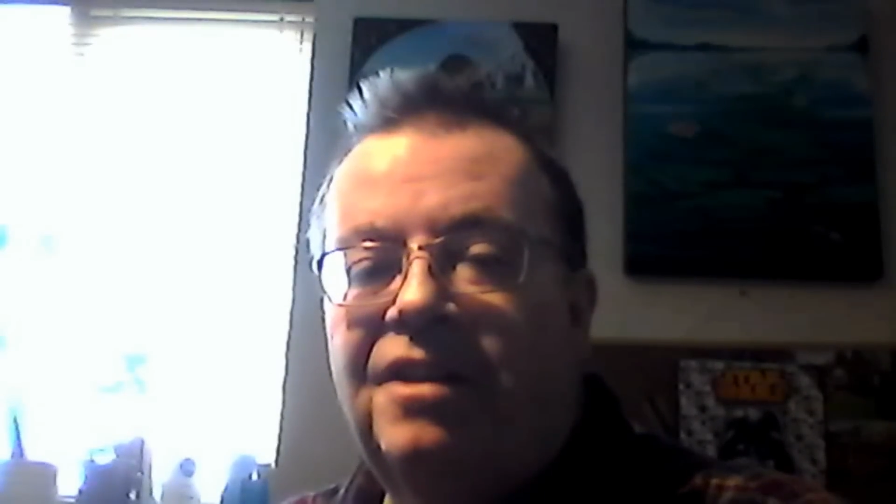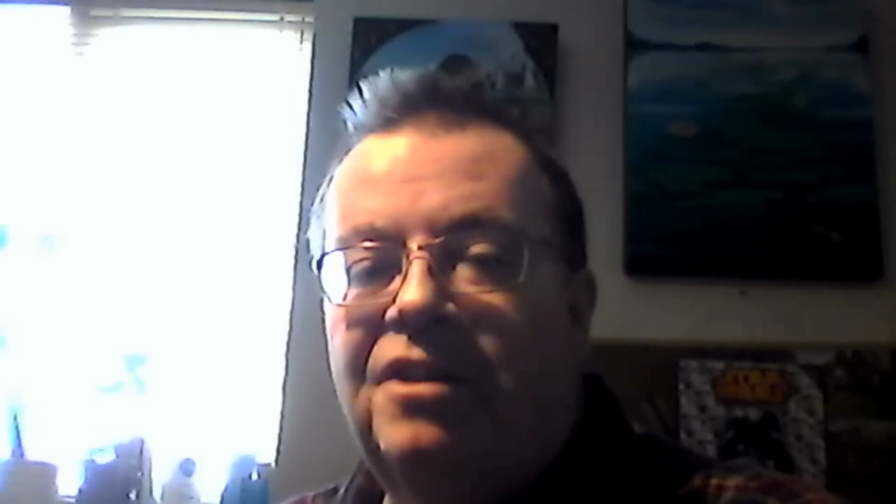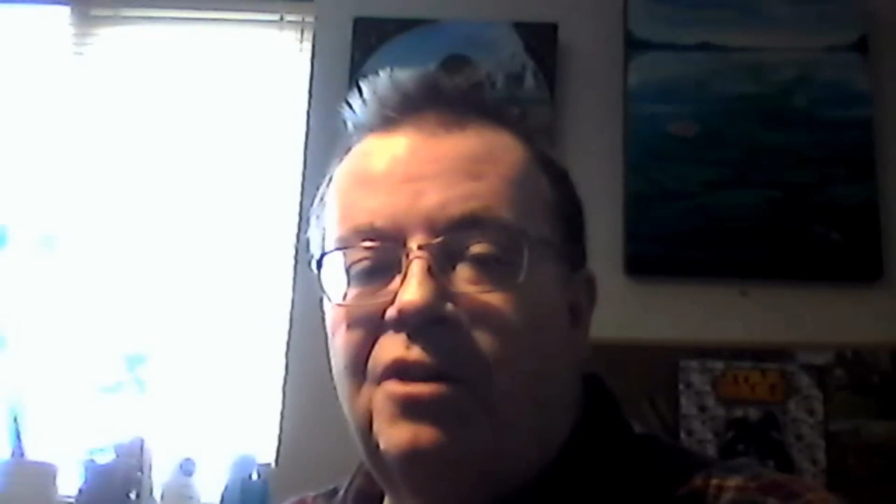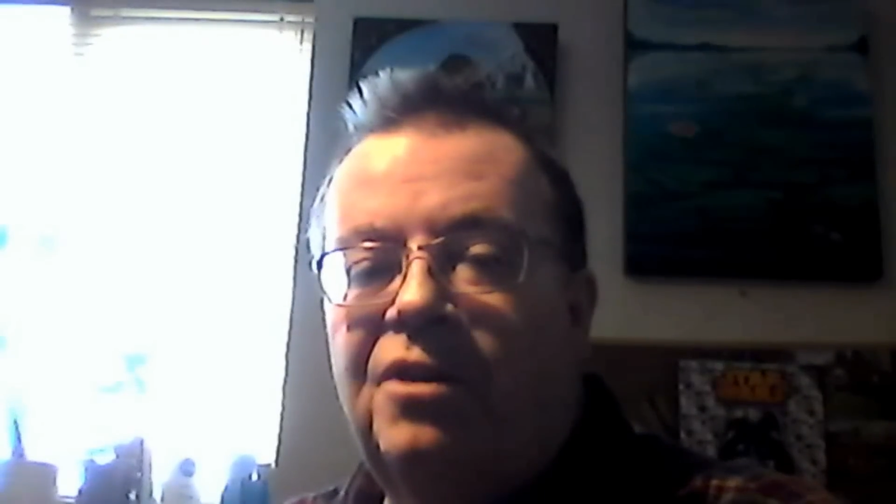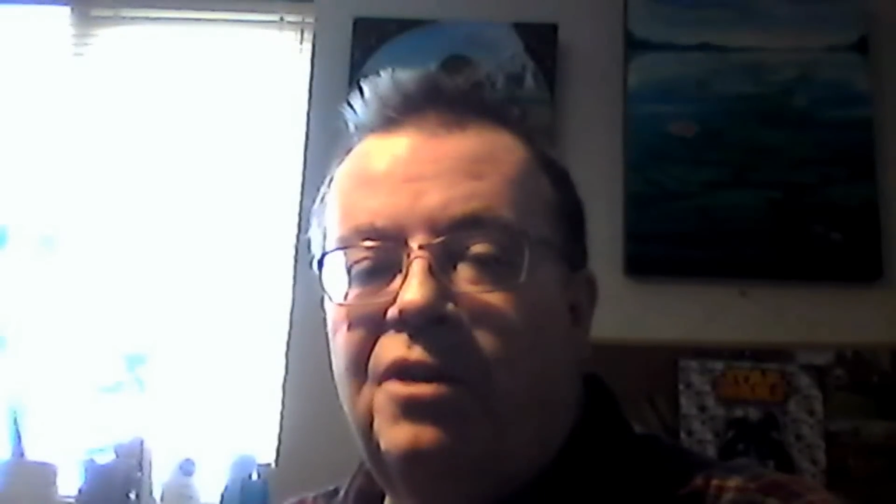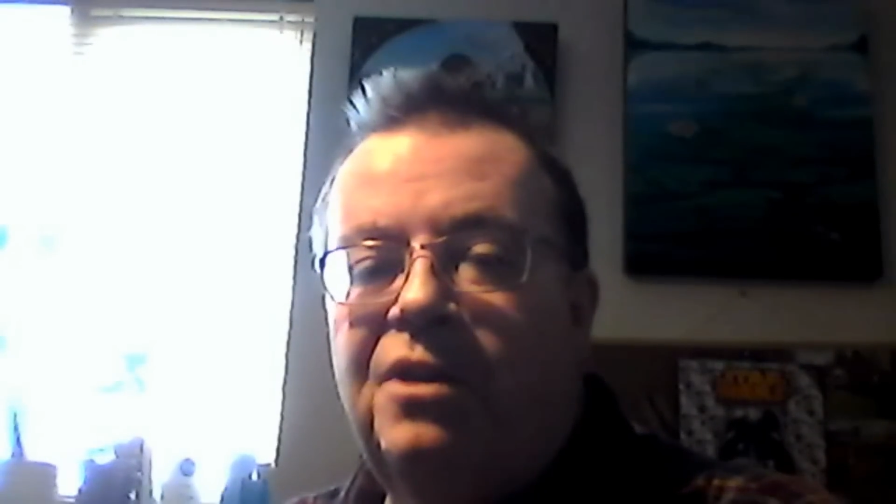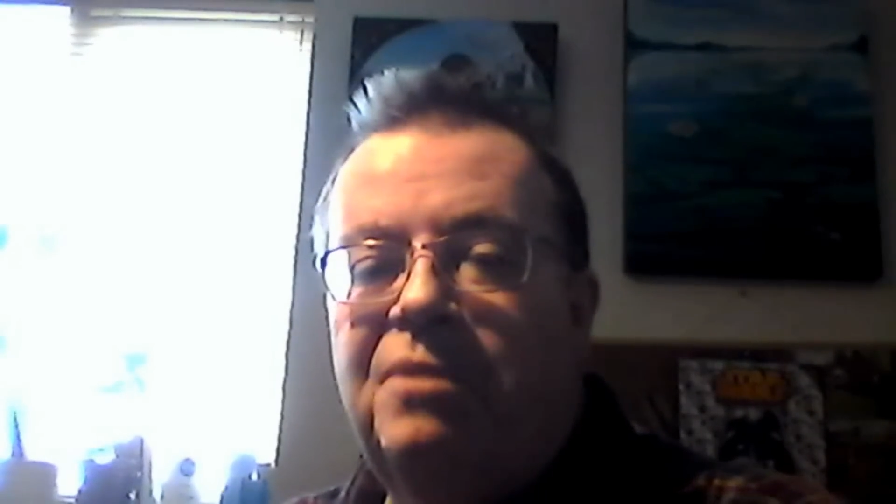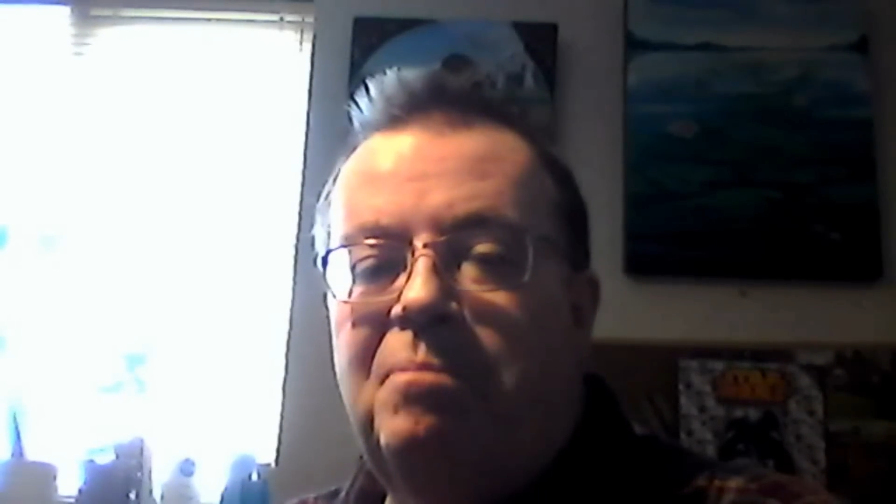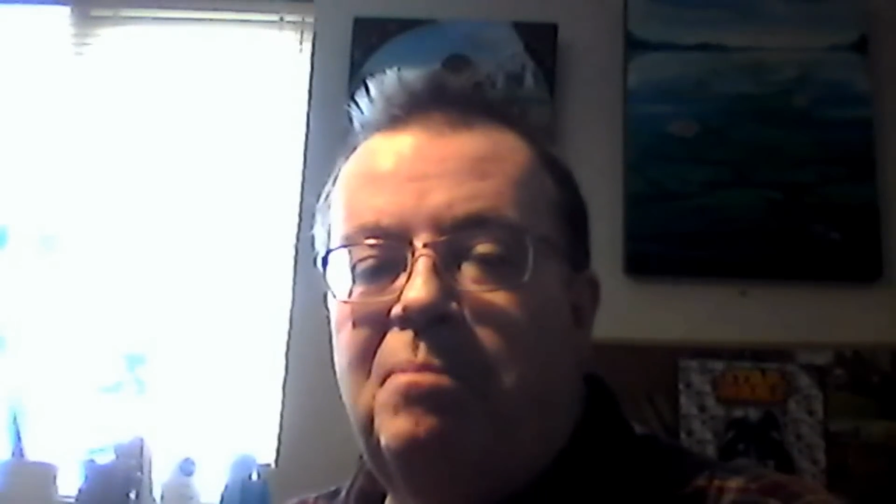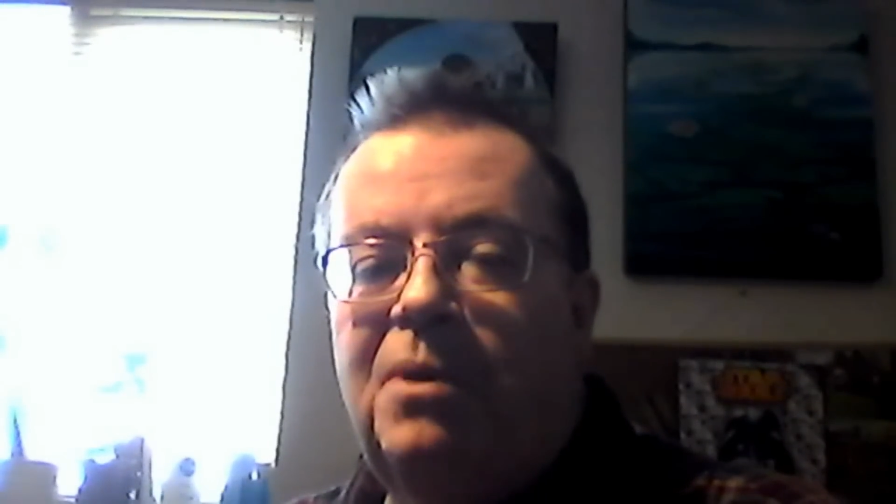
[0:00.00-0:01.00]
Chinese
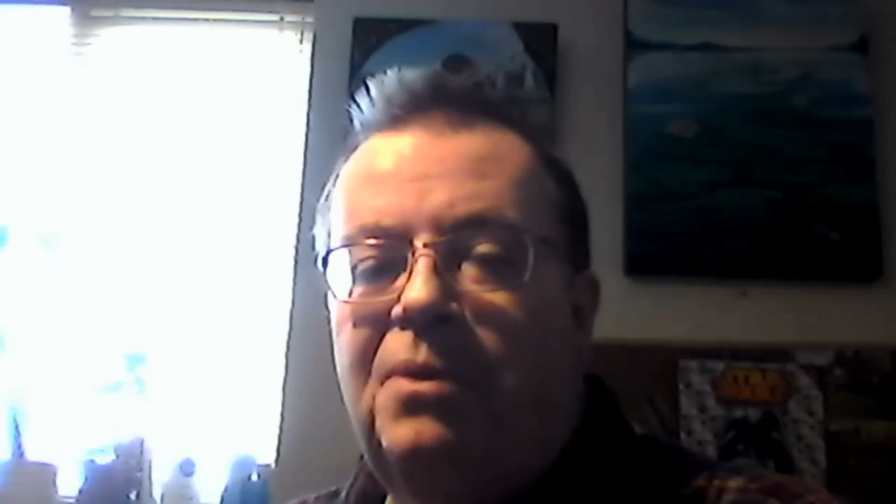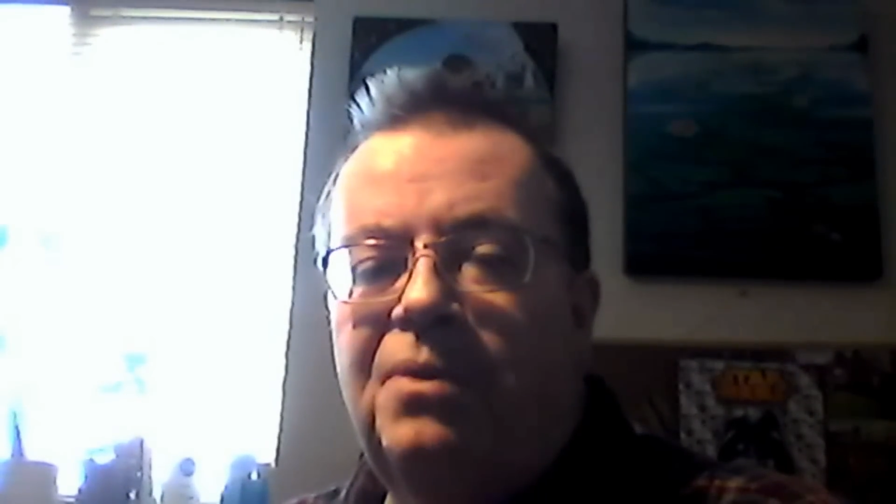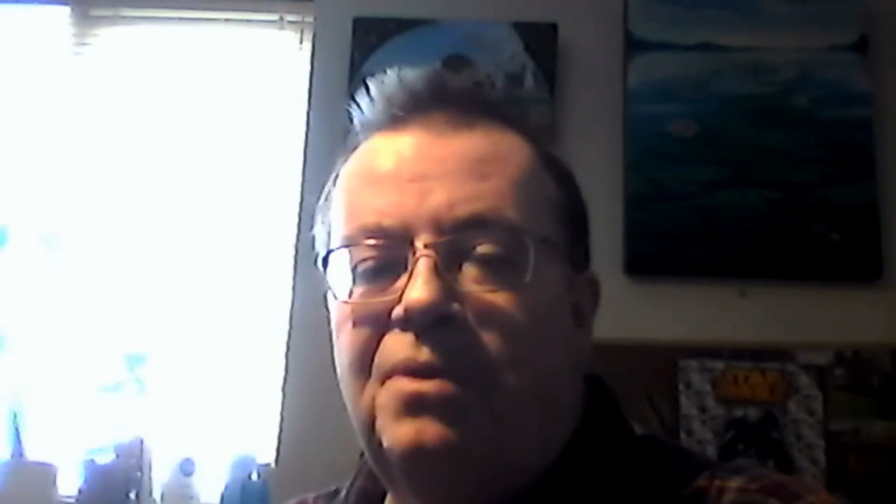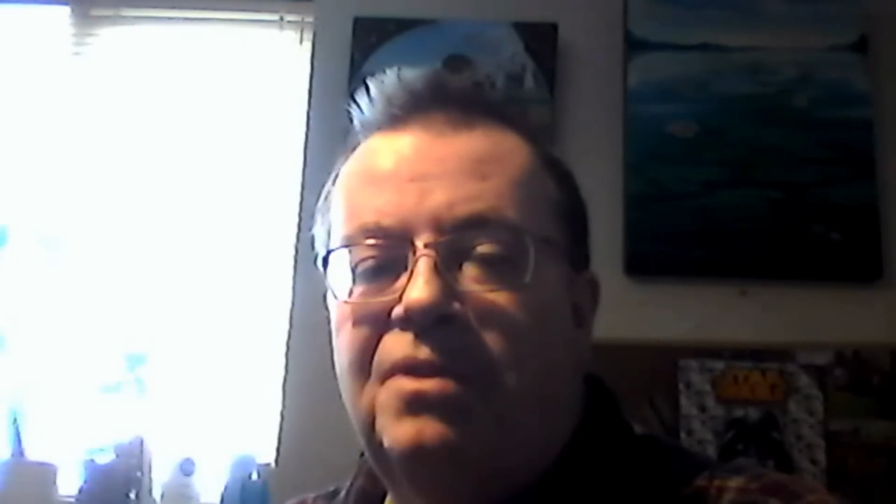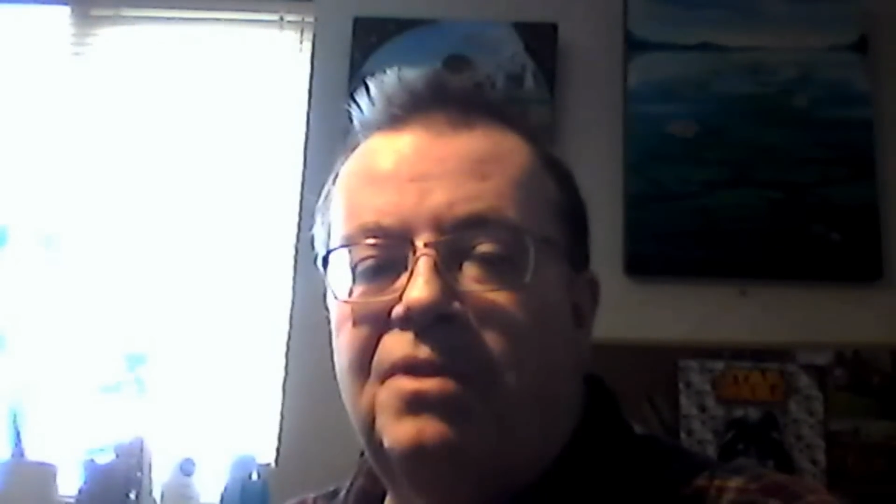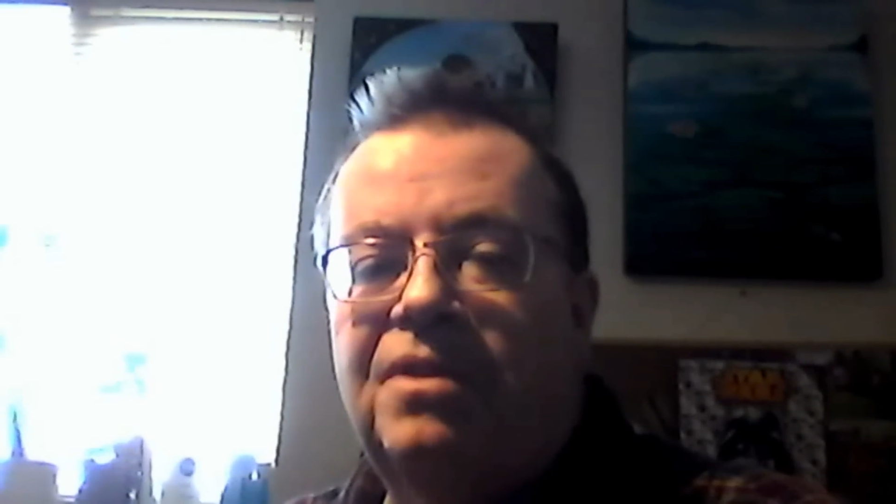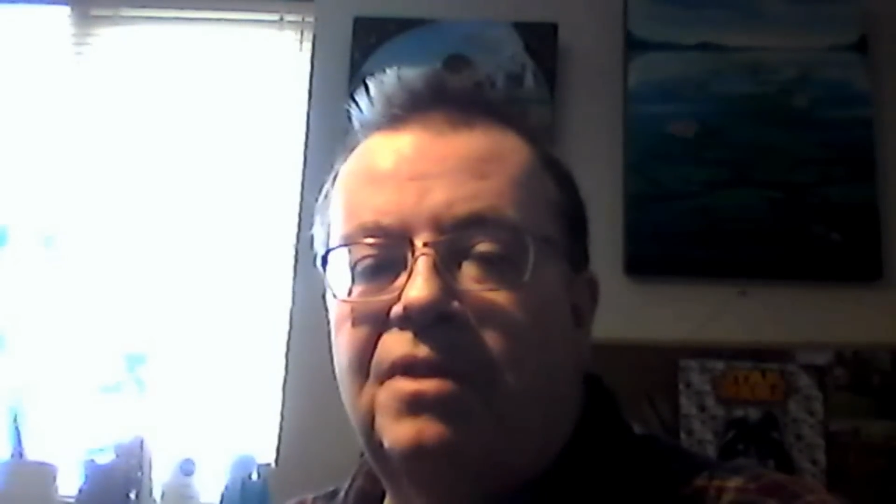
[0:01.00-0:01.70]
bonds,